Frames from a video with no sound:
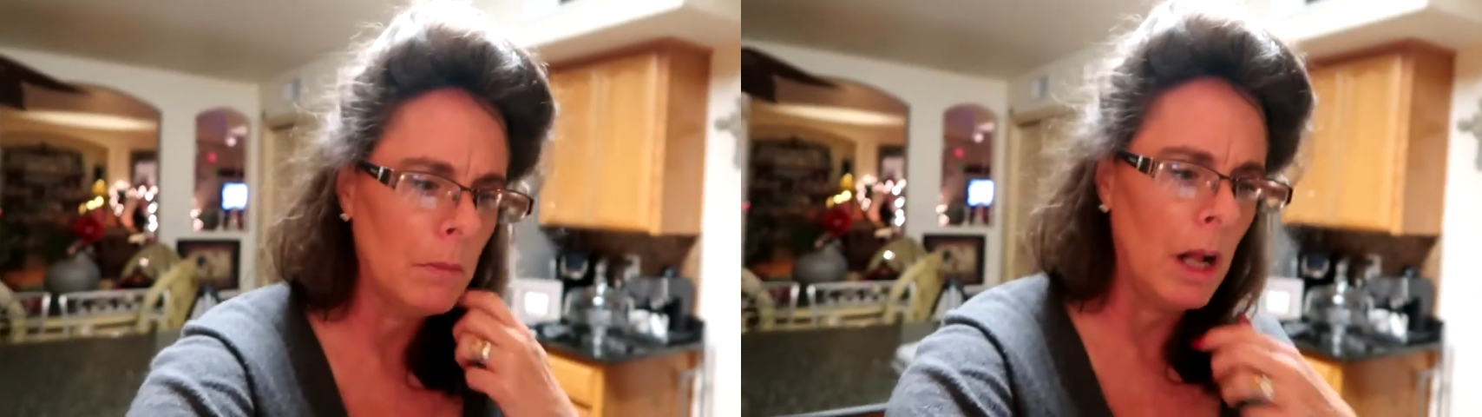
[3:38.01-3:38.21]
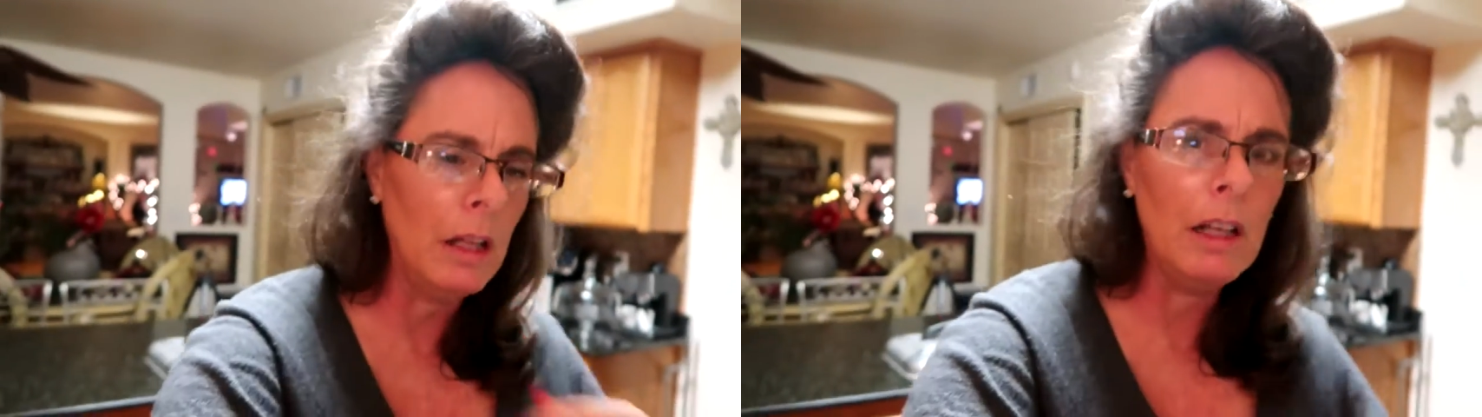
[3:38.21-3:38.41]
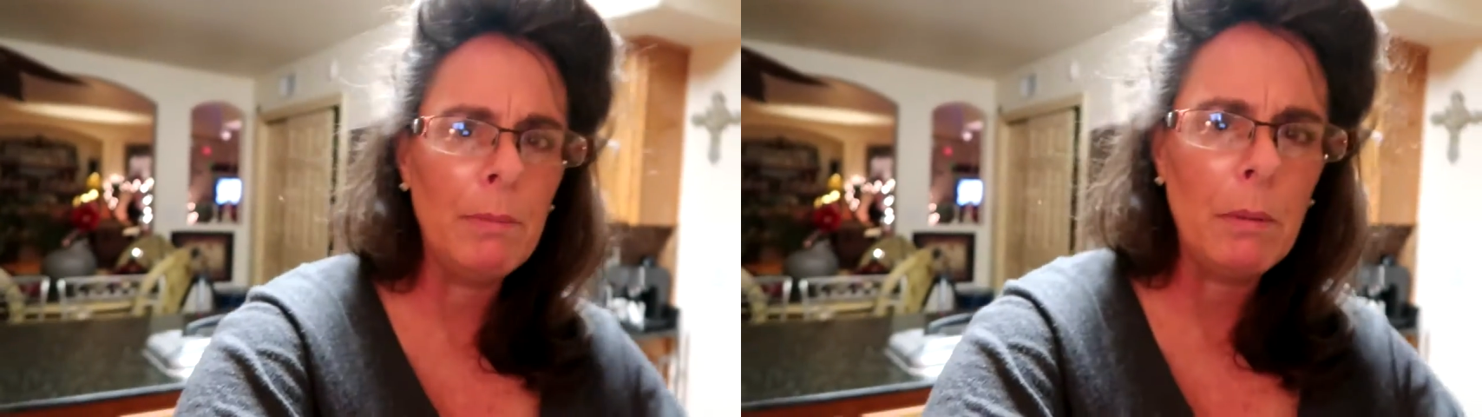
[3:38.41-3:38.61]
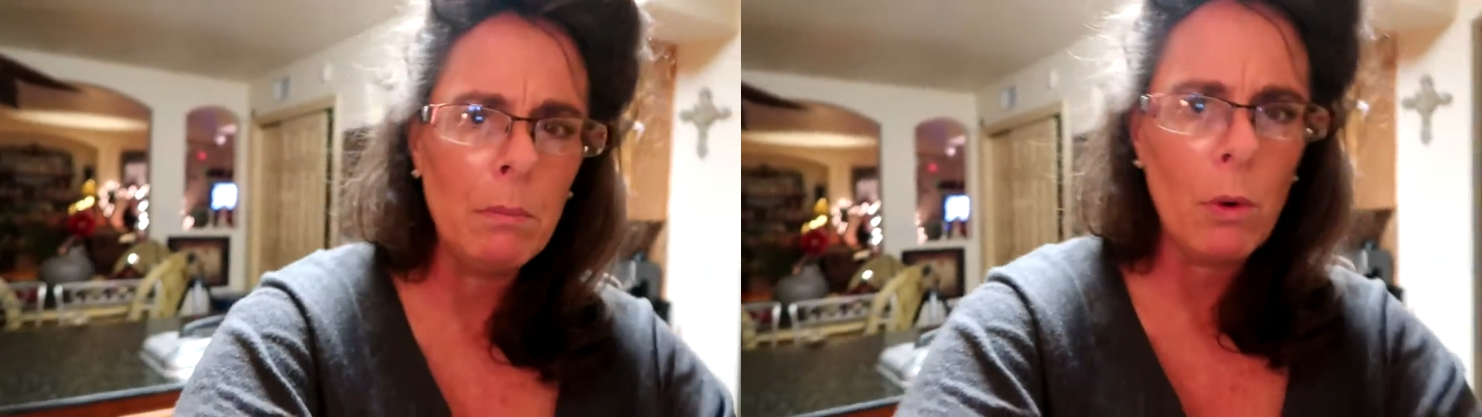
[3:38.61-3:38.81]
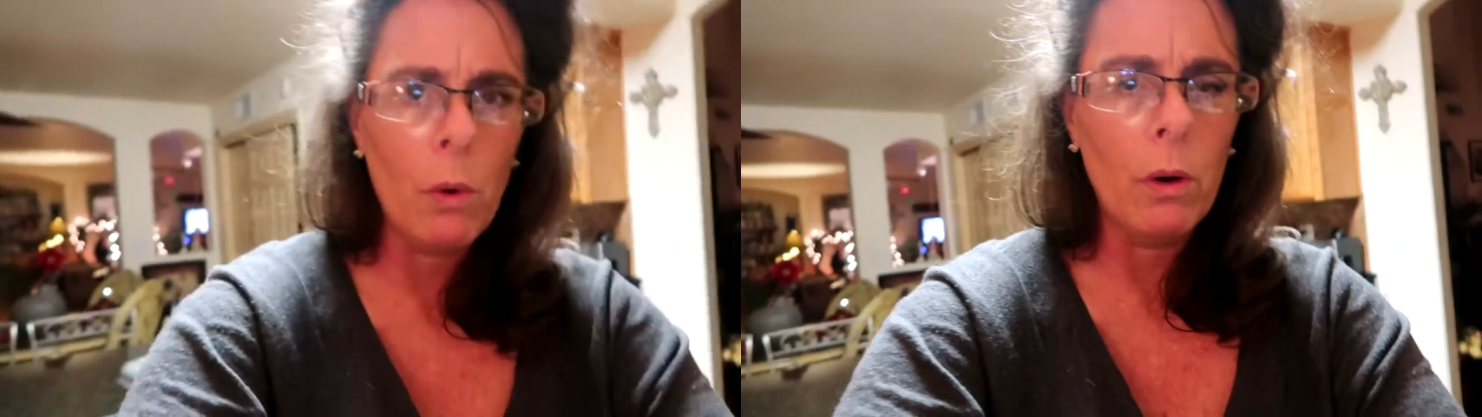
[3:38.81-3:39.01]
a little bit
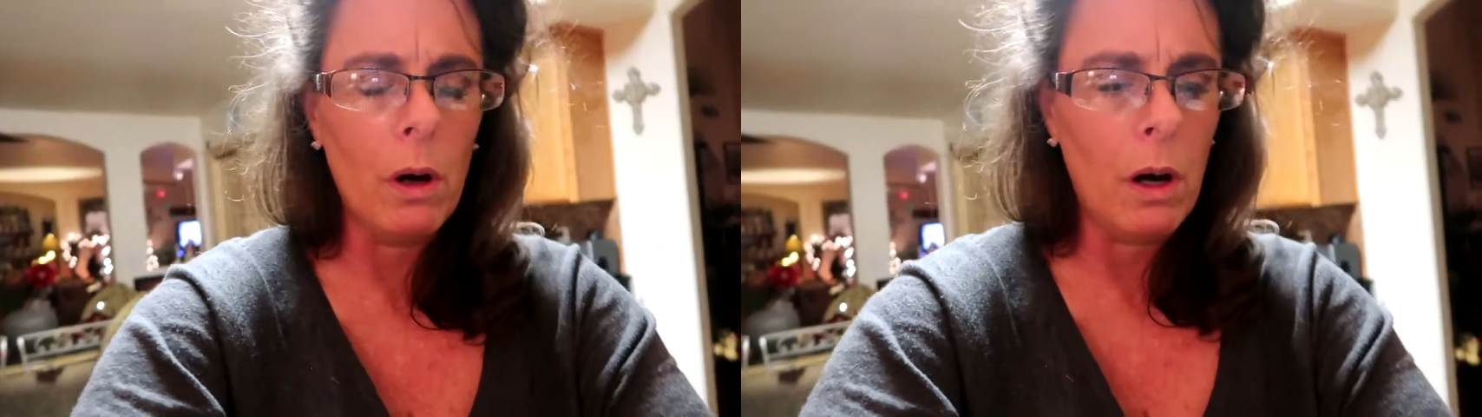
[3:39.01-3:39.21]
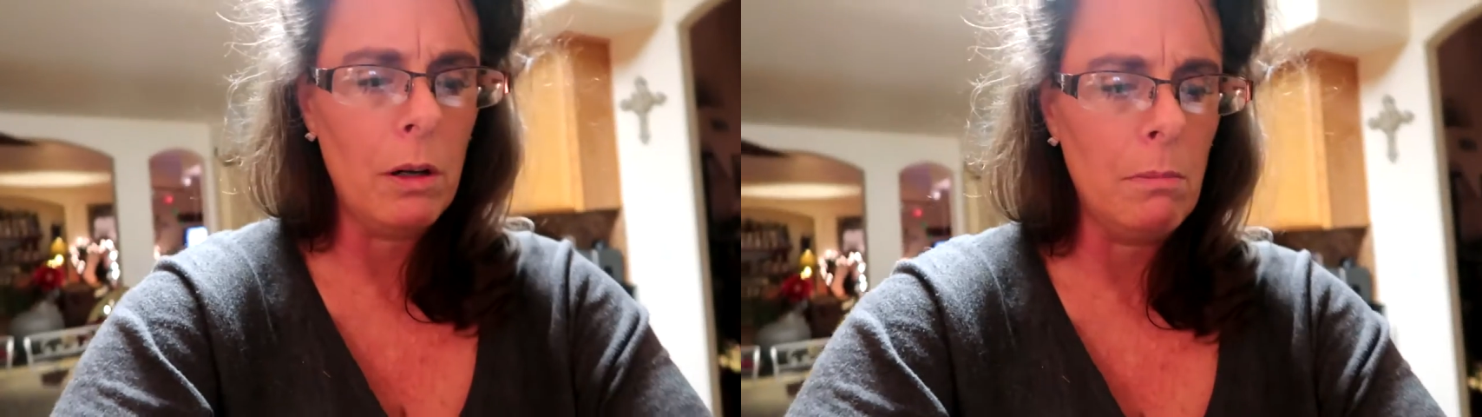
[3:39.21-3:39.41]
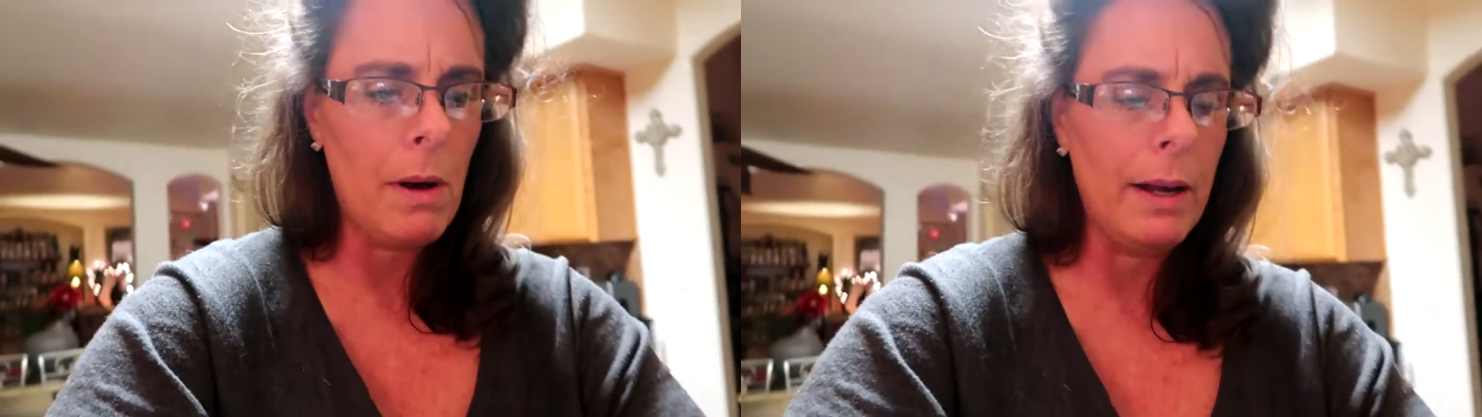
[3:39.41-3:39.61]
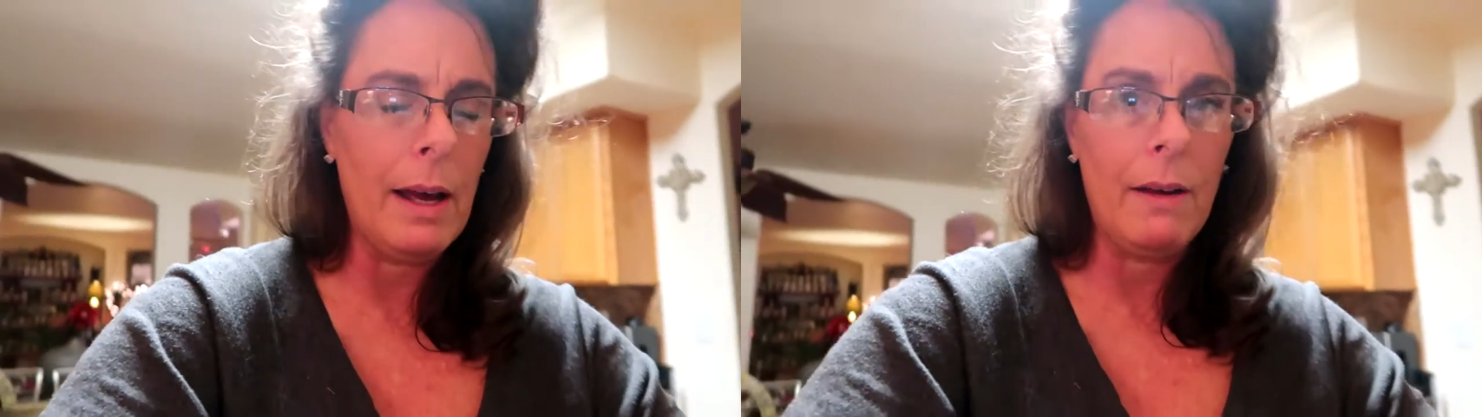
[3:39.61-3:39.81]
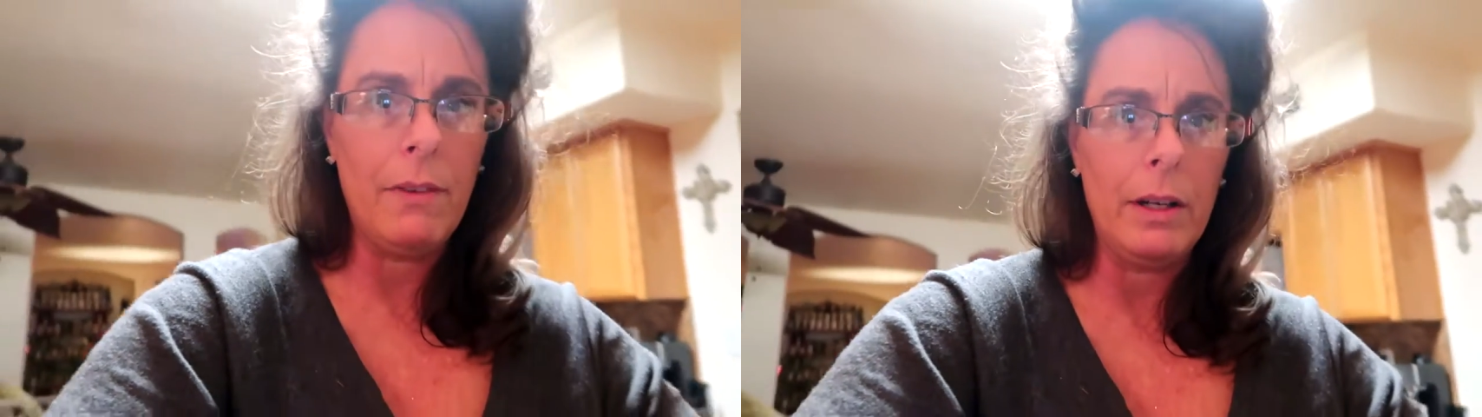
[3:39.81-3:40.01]
more on my
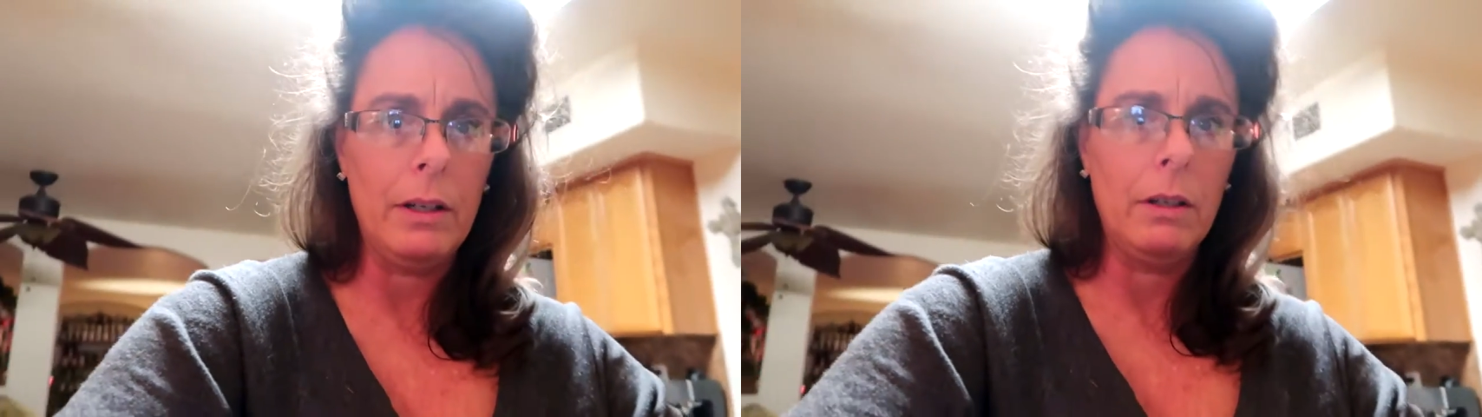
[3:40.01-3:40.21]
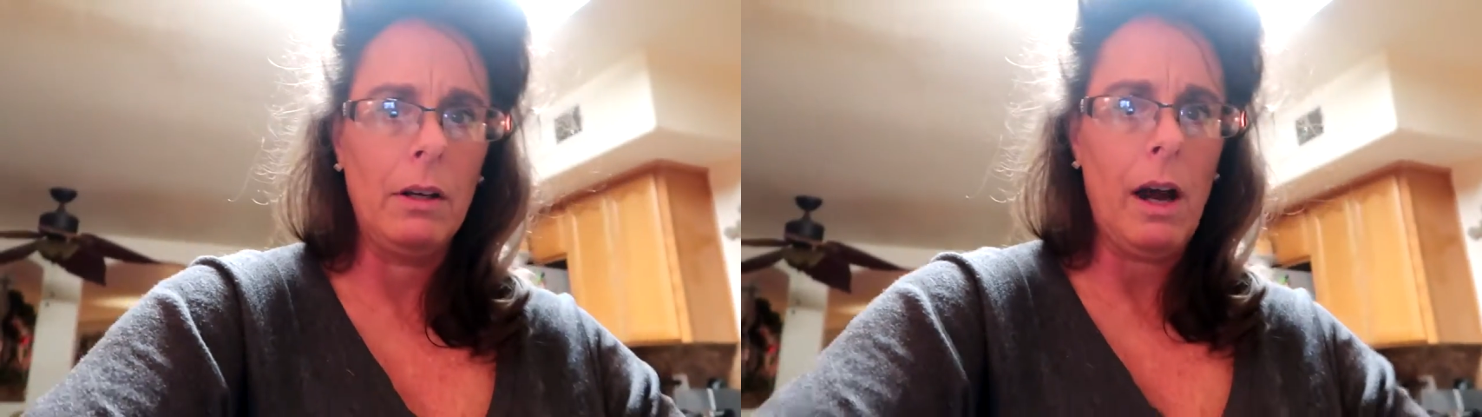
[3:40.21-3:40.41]
oven